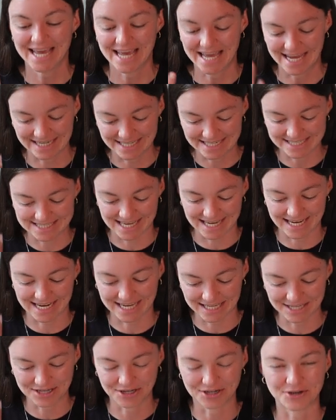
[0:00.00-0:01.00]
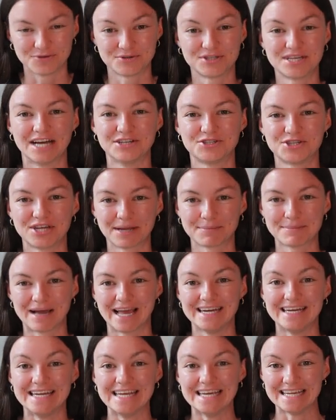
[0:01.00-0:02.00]
And he's like, you know, touching
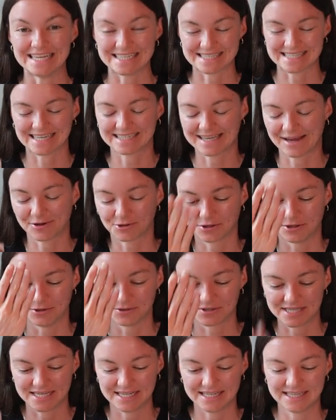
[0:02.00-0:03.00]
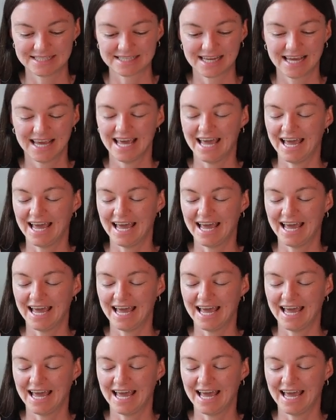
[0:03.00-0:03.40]
my knees. That's how close he is.